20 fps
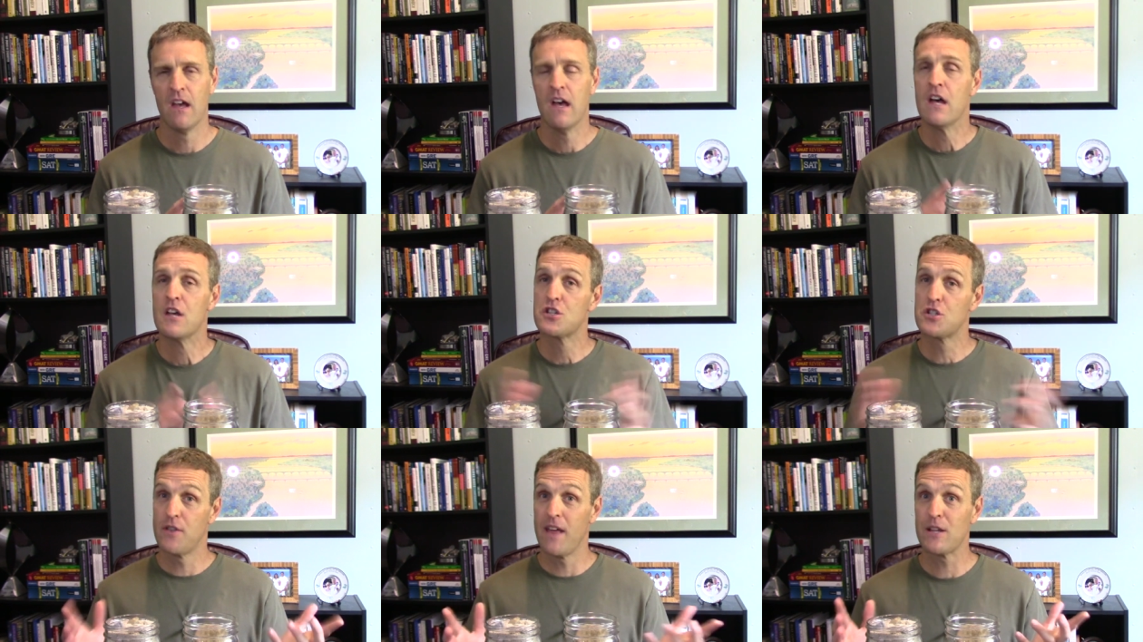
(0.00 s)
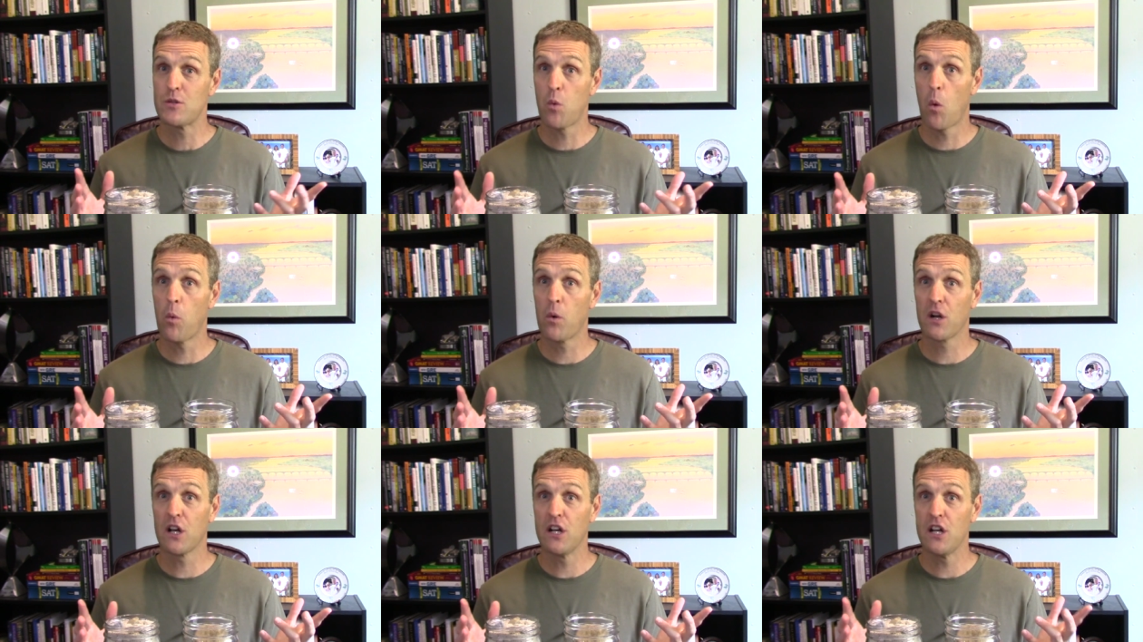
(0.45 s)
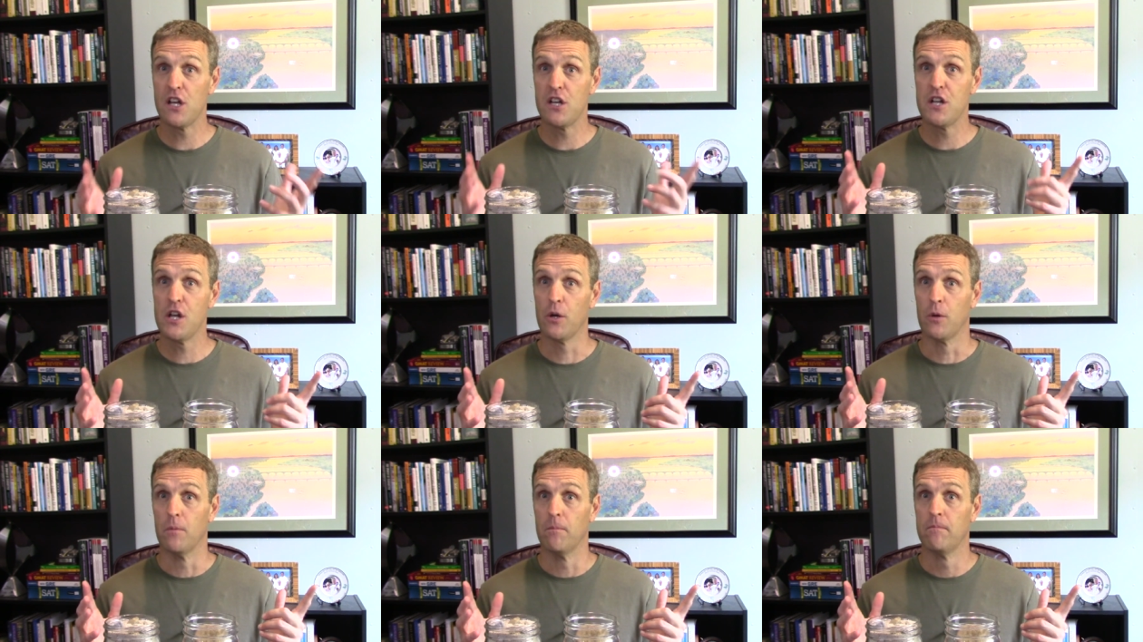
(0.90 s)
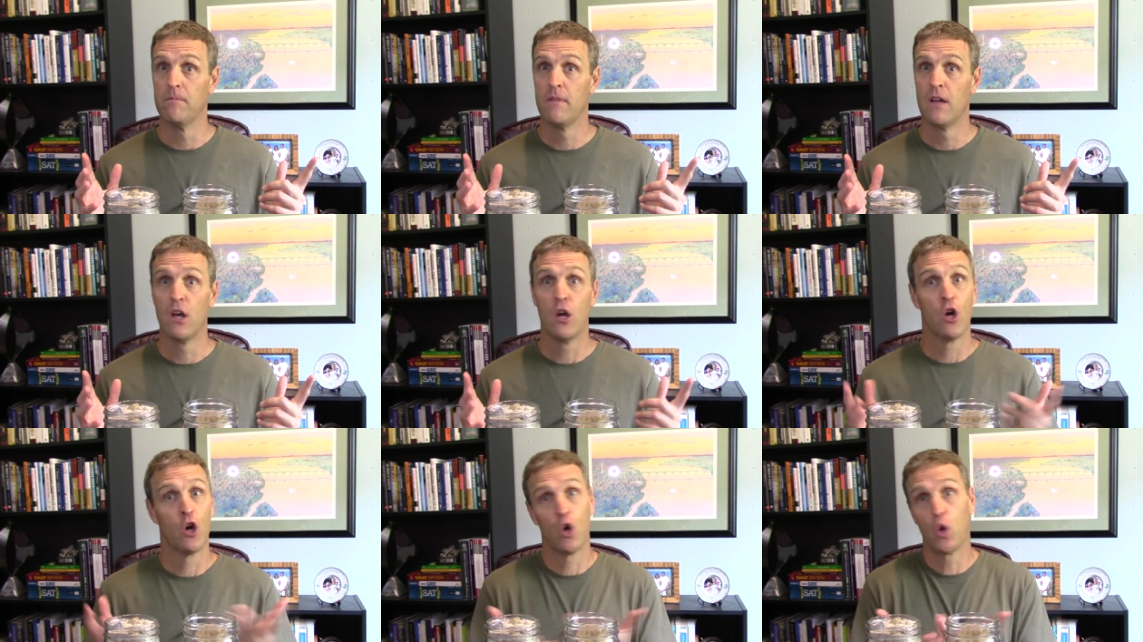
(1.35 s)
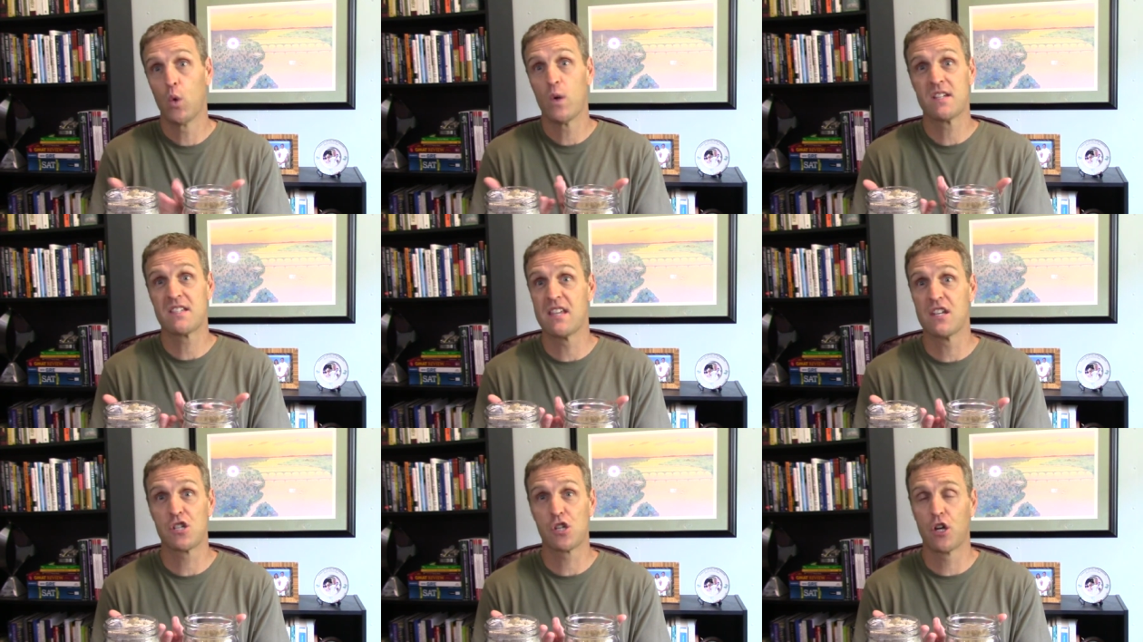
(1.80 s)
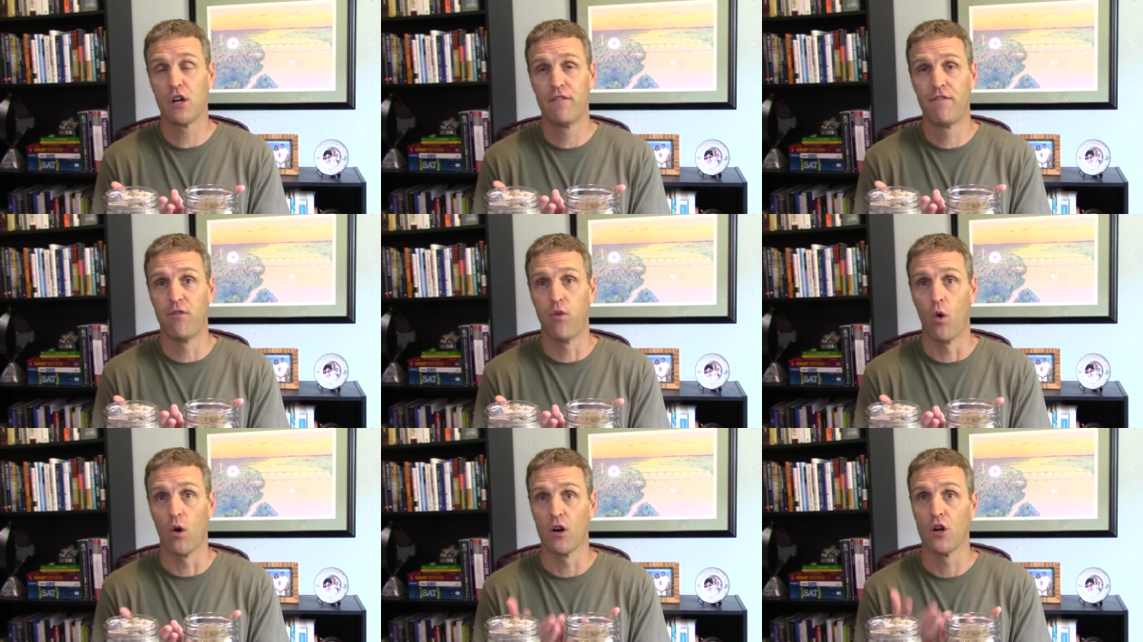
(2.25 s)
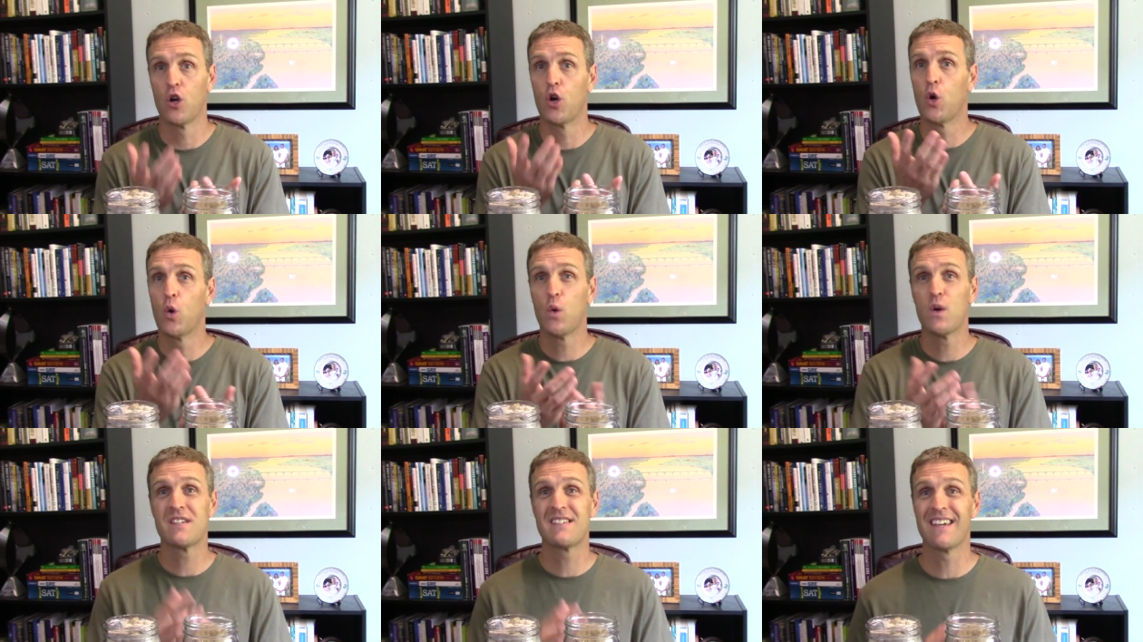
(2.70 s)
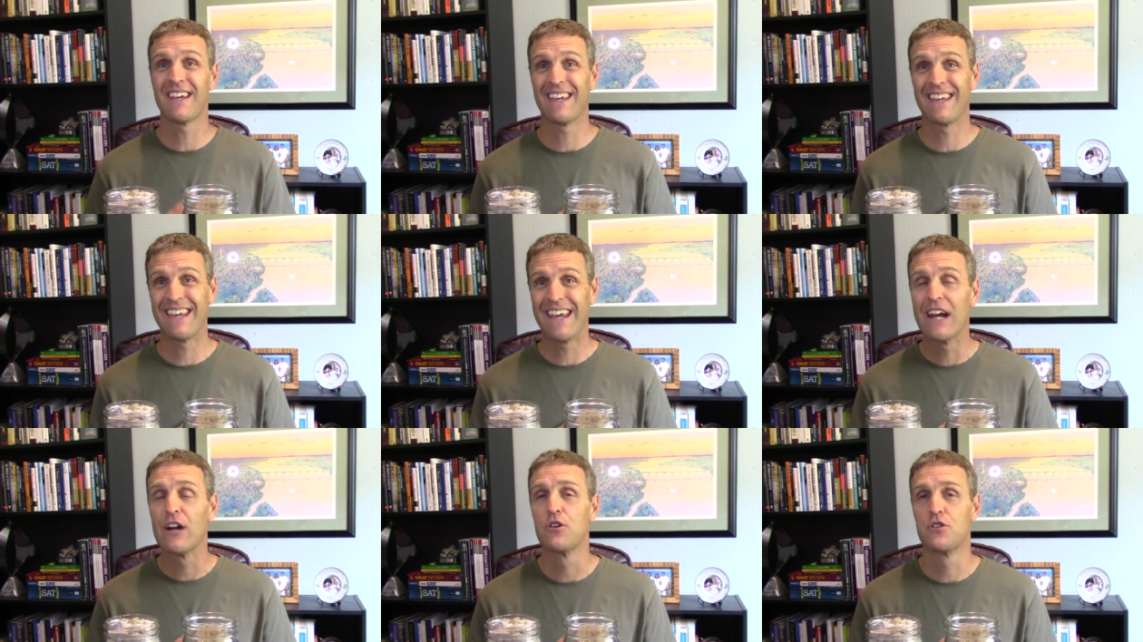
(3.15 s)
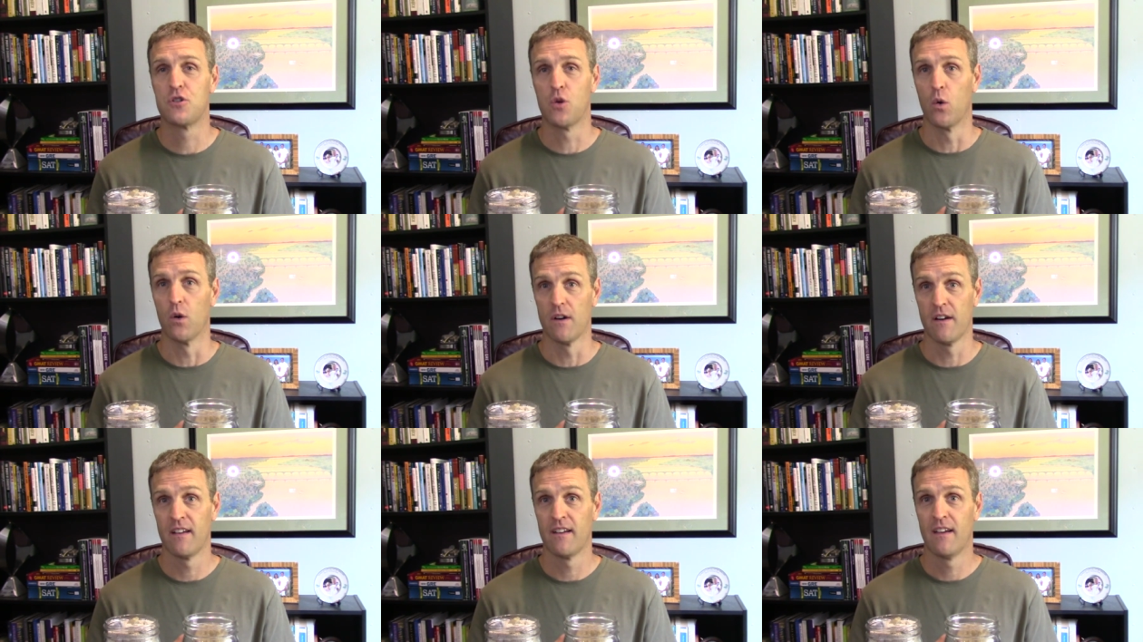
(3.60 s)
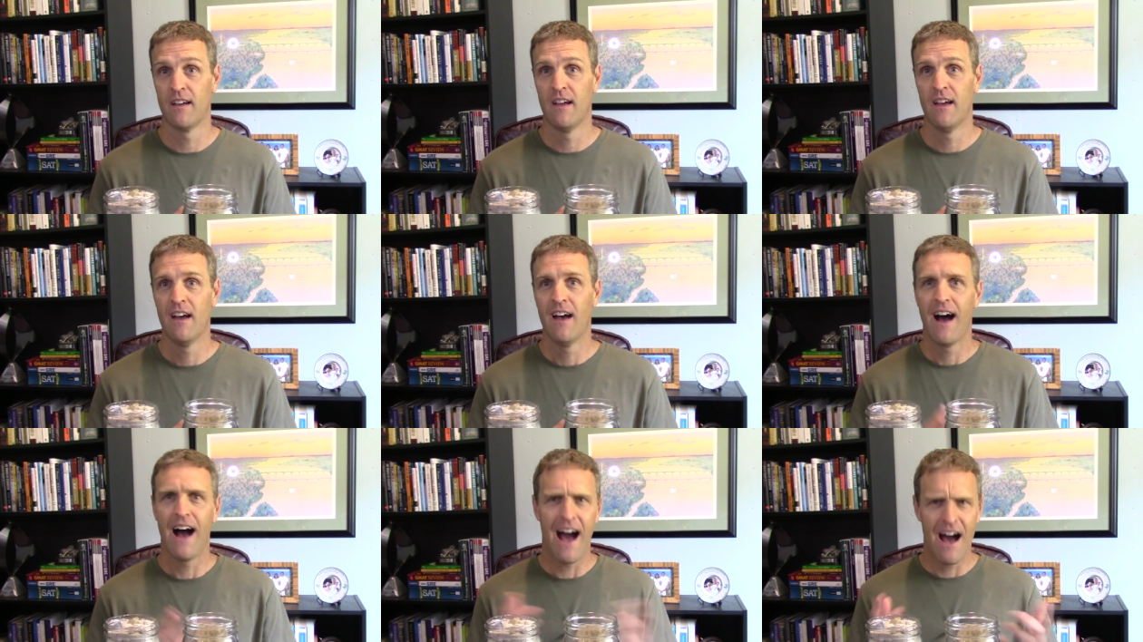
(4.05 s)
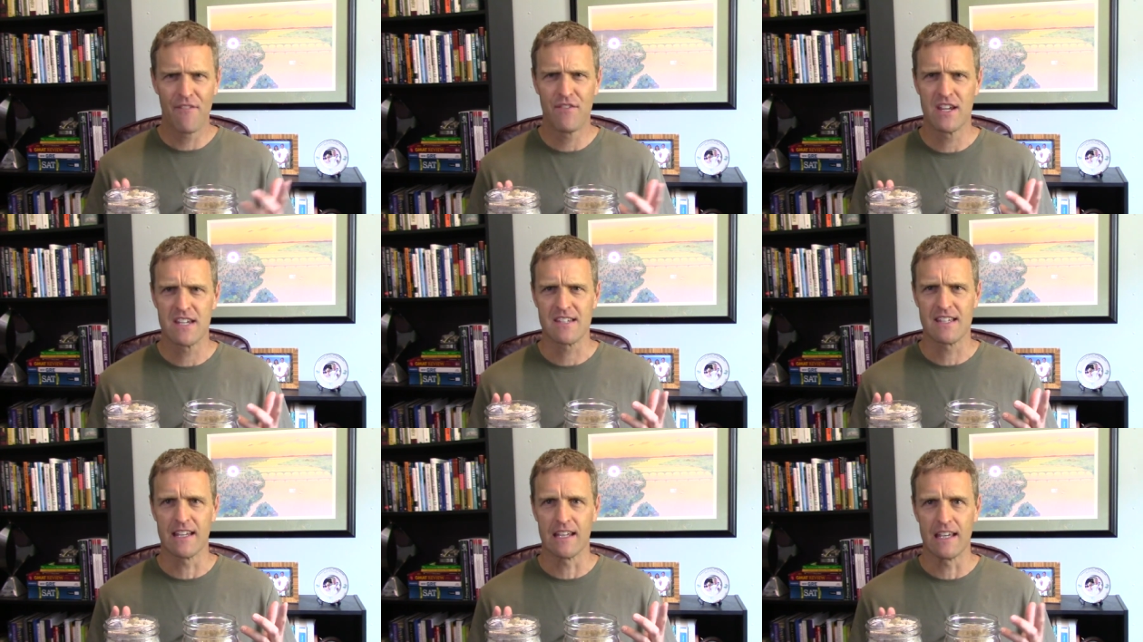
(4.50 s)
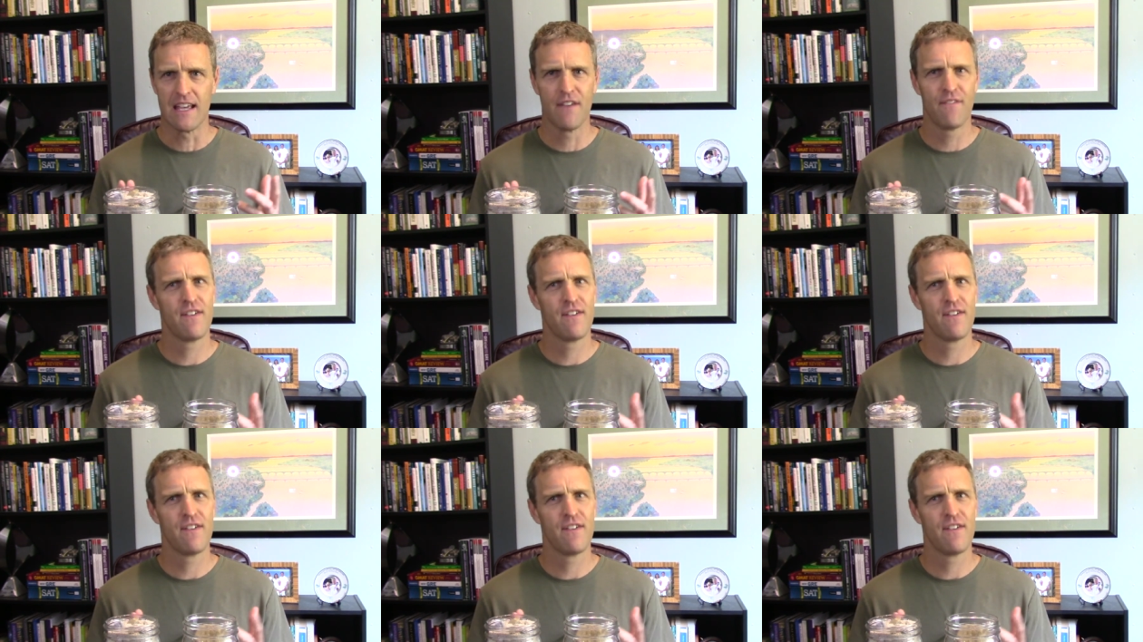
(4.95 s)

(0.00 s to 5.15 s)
So that's what we're going to do. Who is this good for? Who is it geared toward? Obviously, if